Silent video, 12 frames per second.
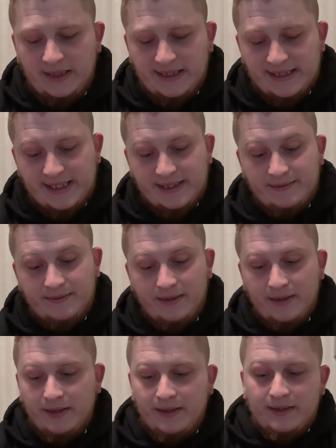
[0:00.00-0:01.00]
And then
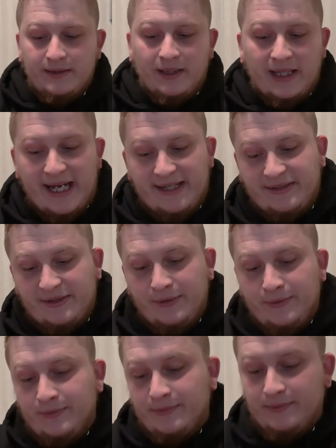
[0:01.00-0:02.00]
the last two,